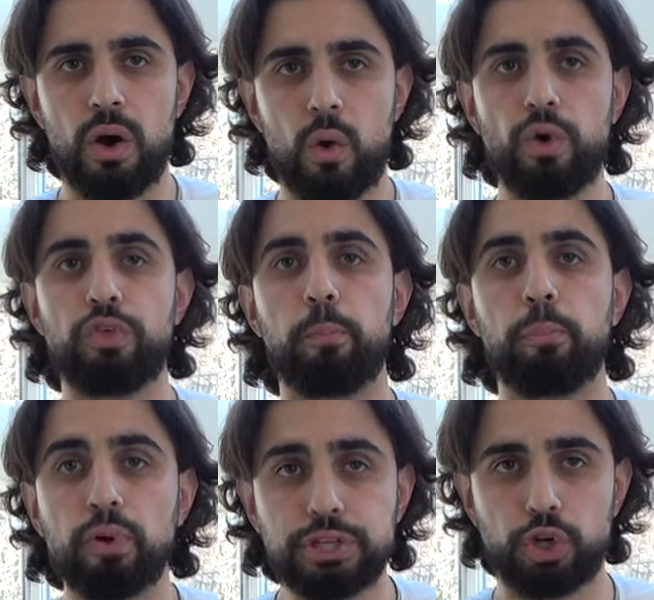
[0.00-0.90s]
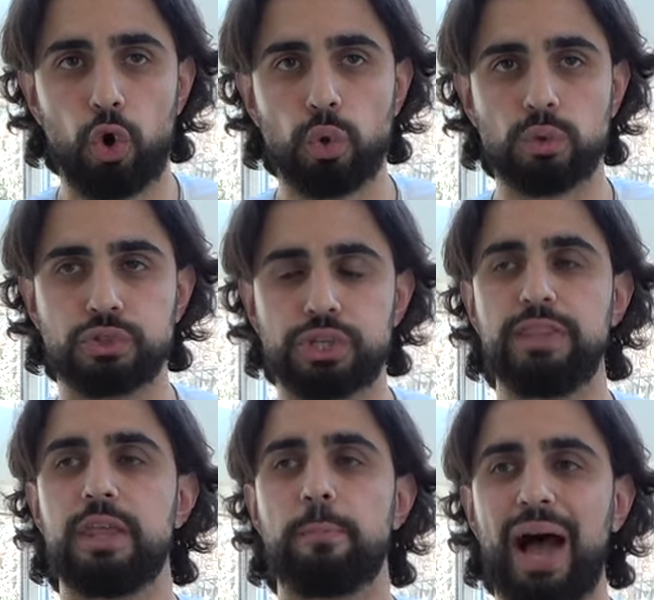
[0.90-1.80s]
with bullet holes
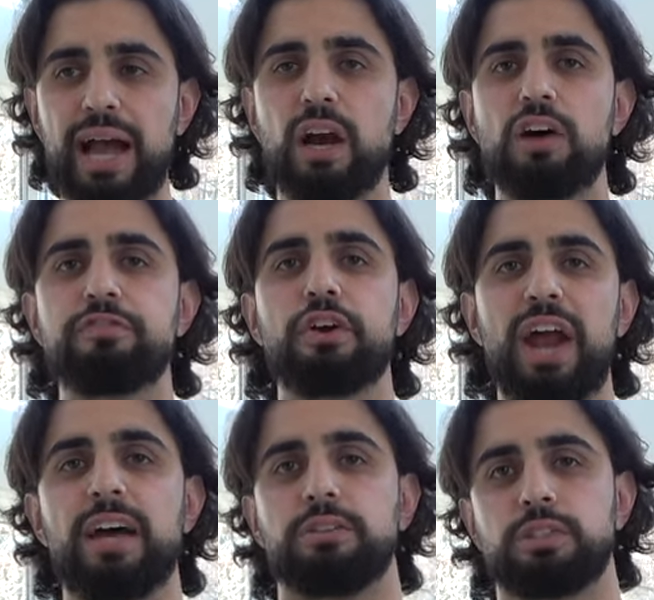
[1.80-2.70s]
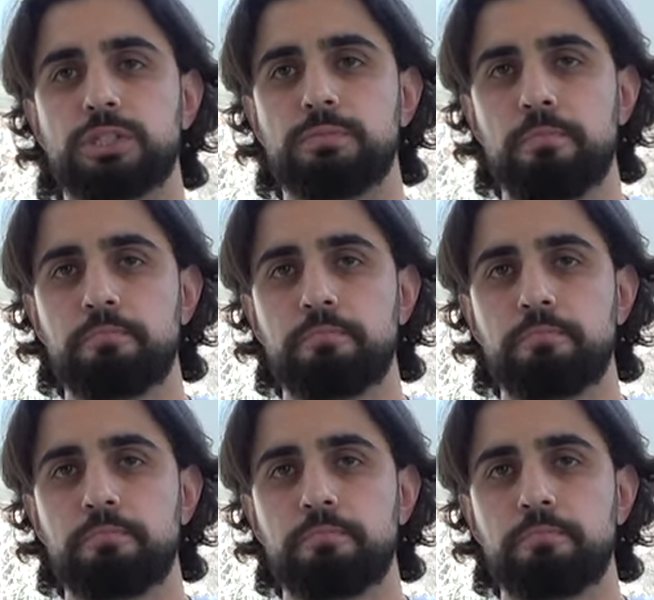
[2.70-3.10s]
in the back of their heads.